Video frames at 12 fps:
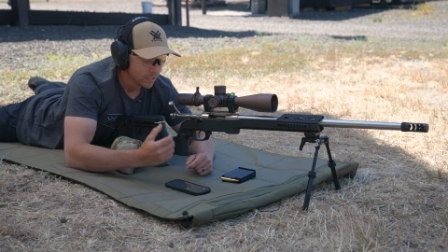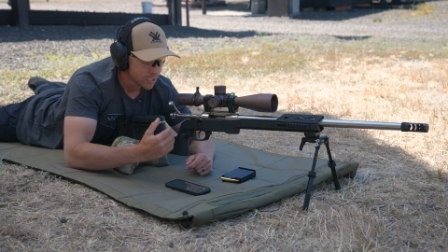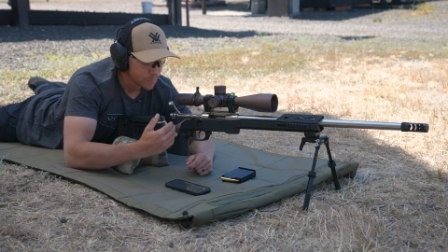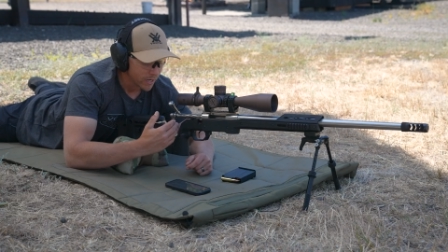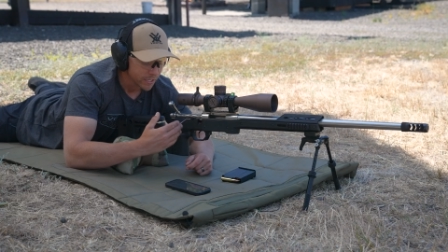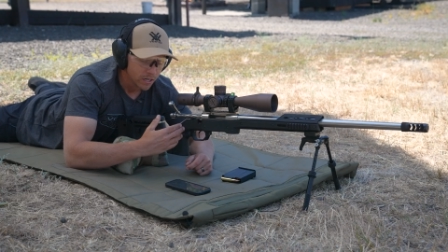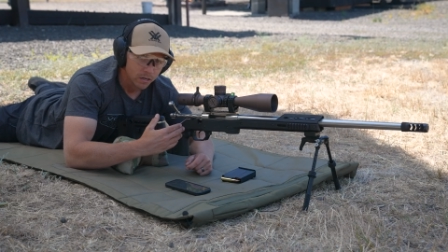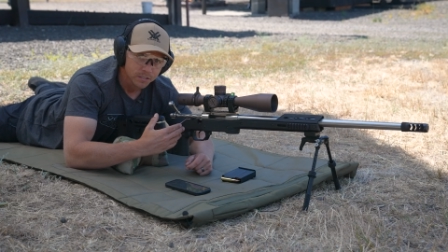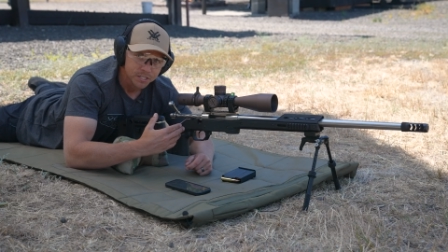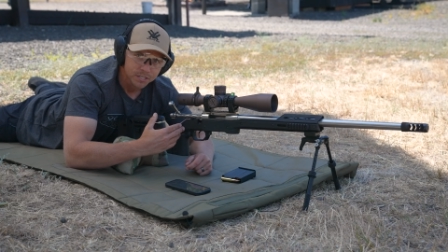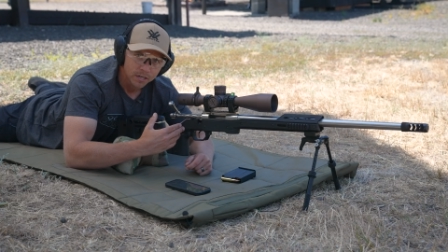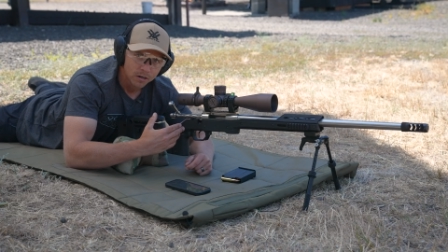Is my gun
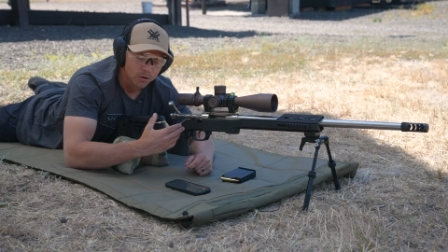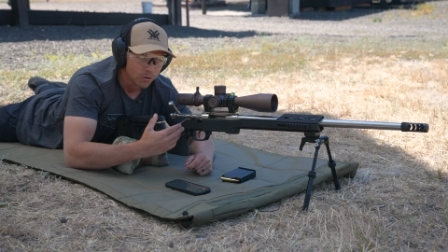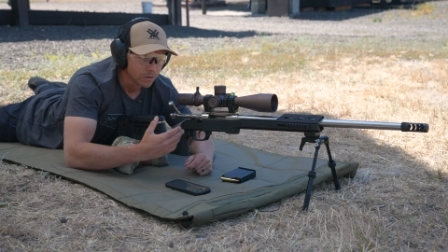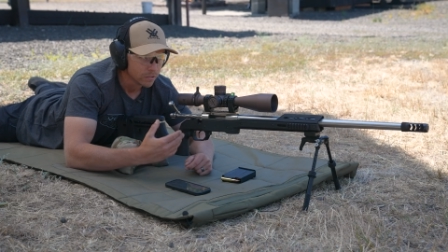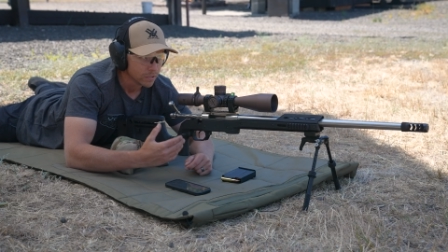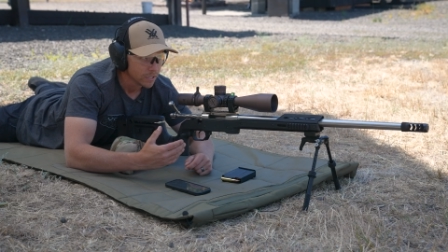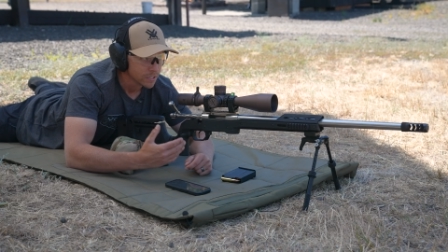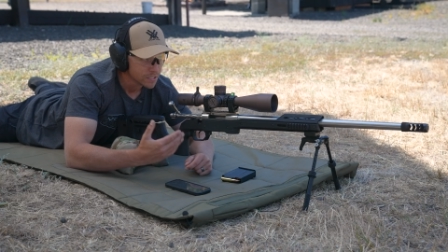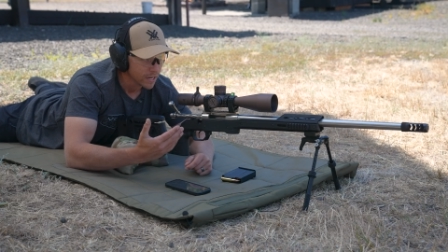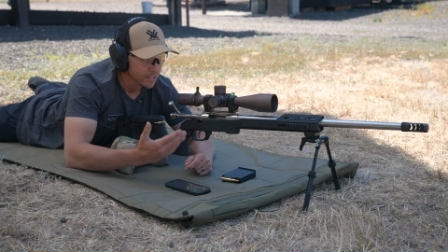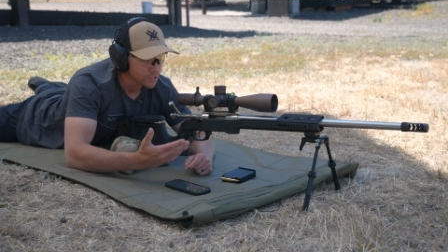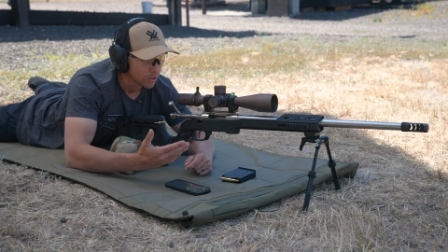zeroed? Is
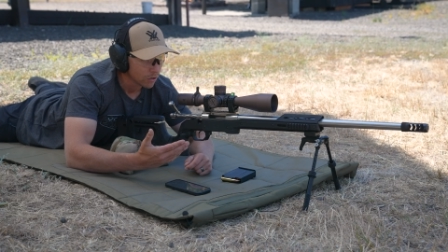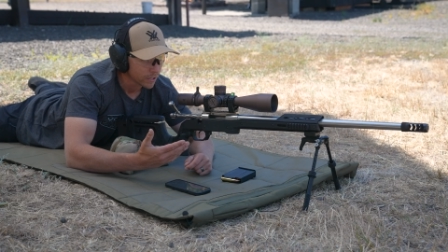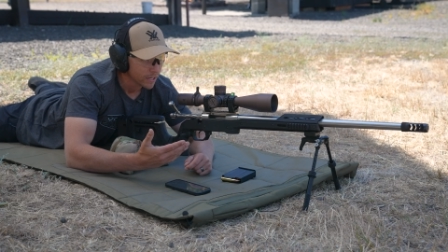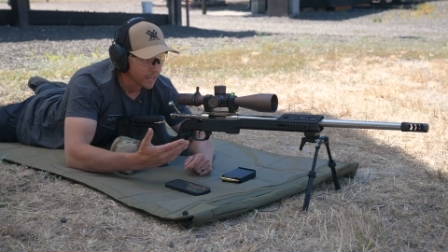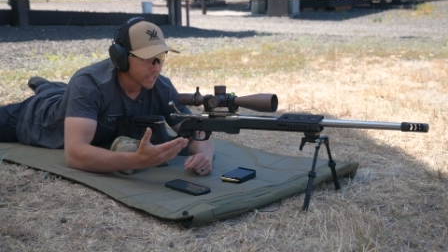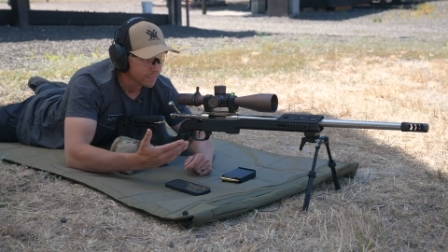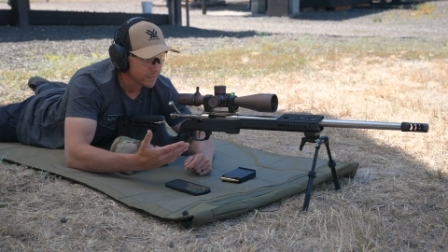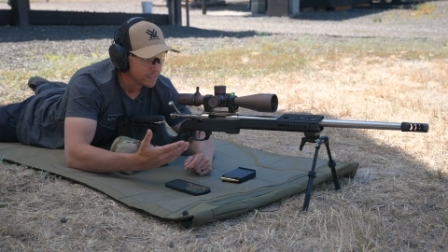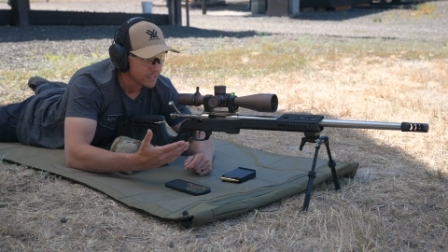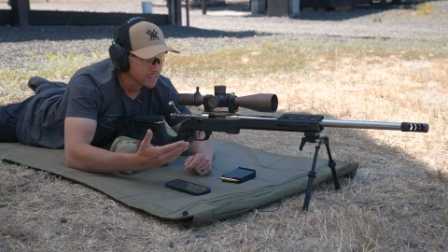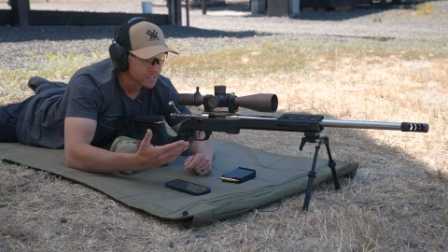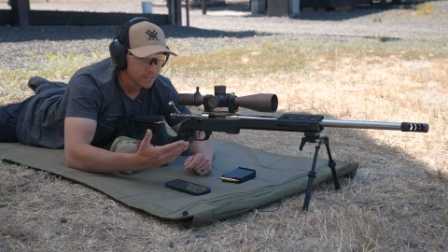that target at the
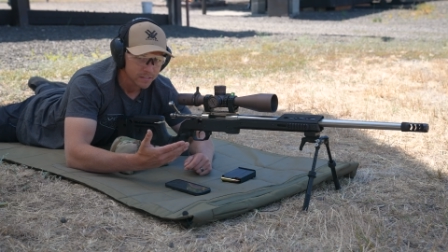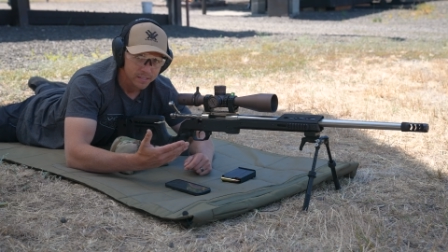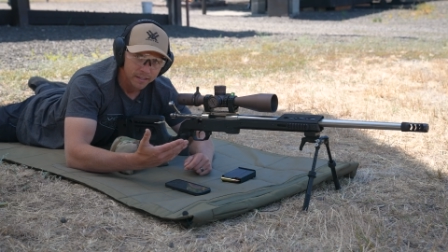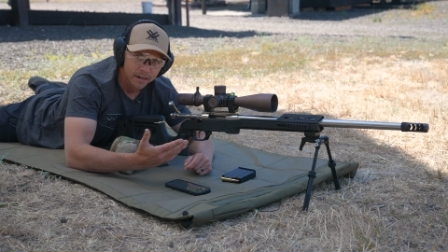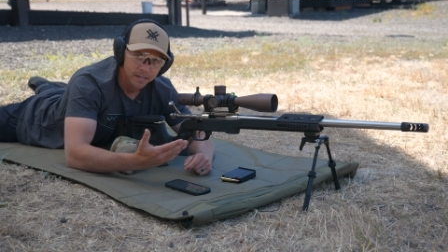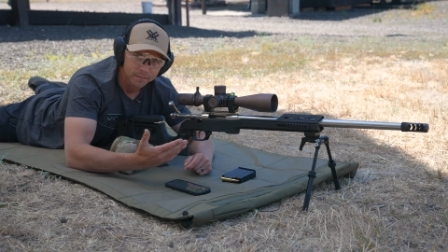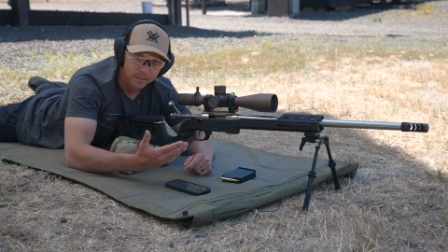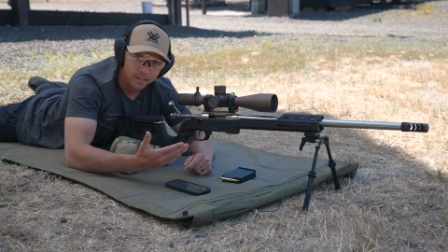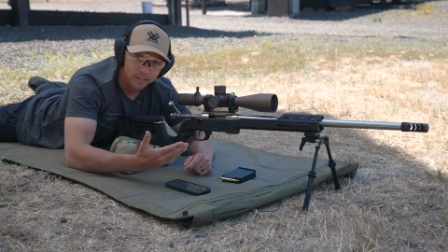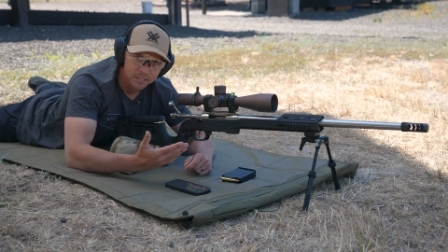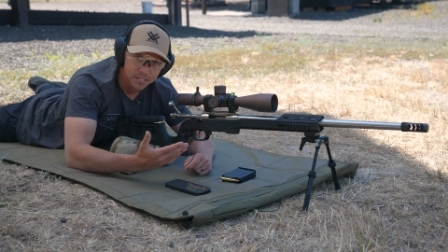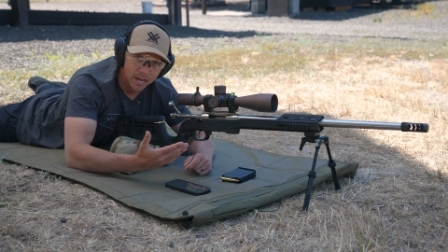distance that I
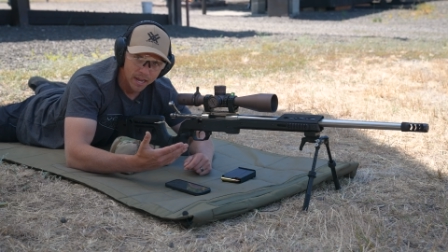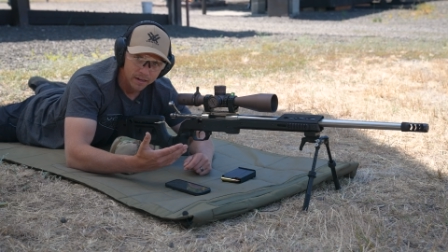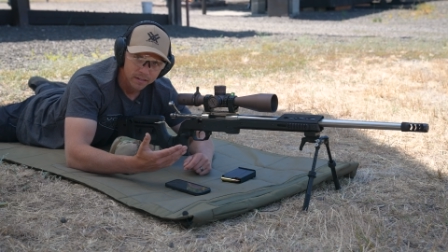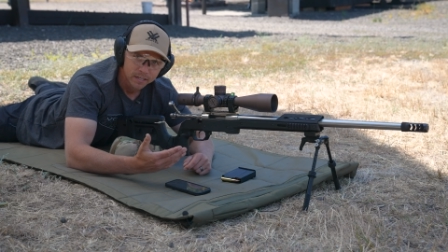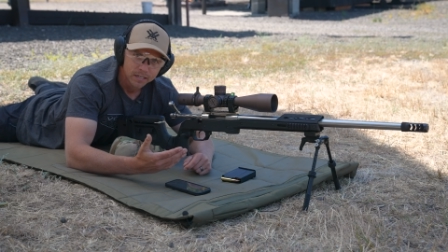think it's at?